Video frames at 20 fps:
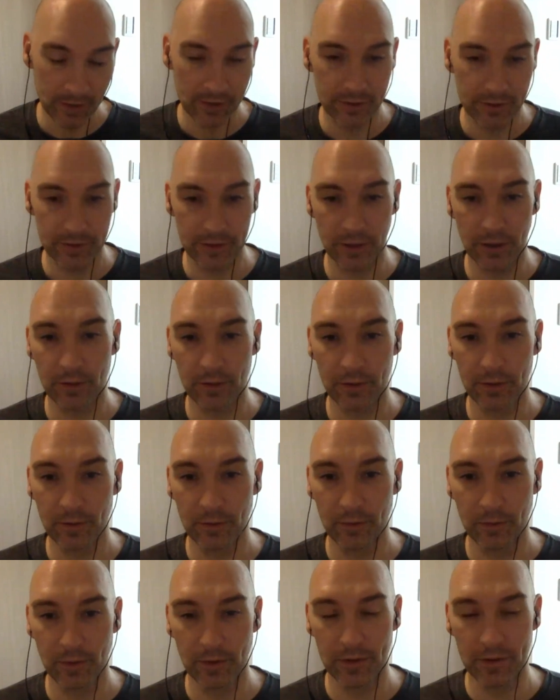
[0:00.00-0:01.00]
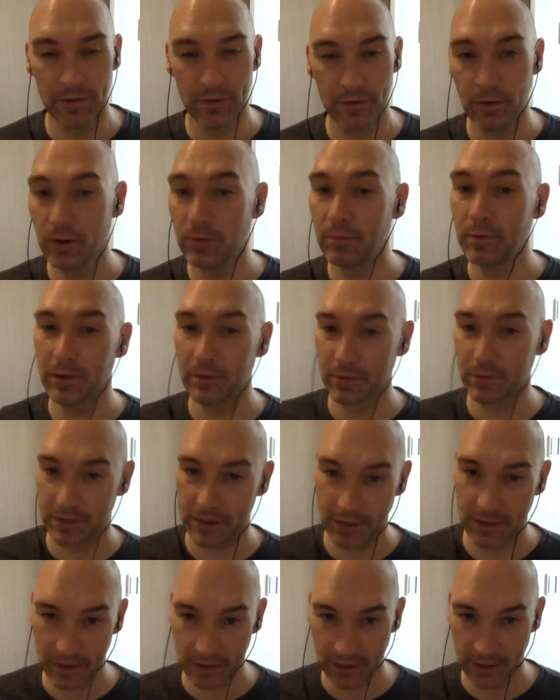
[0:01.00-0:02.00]
So nobody was
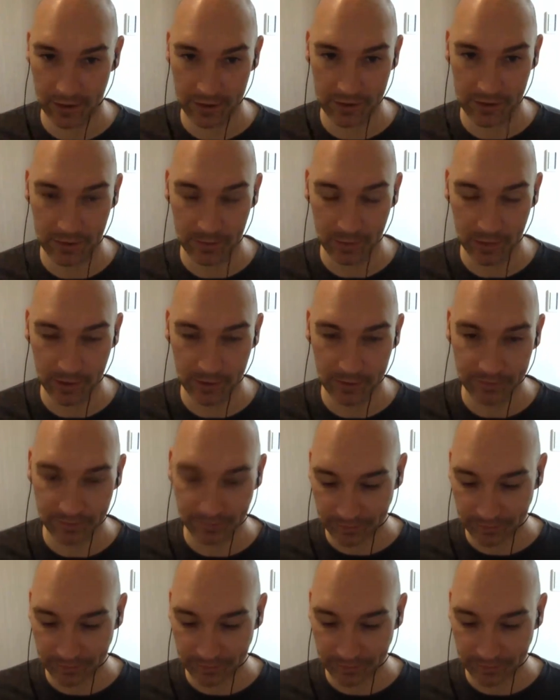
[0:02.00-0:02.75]
sitting next to me.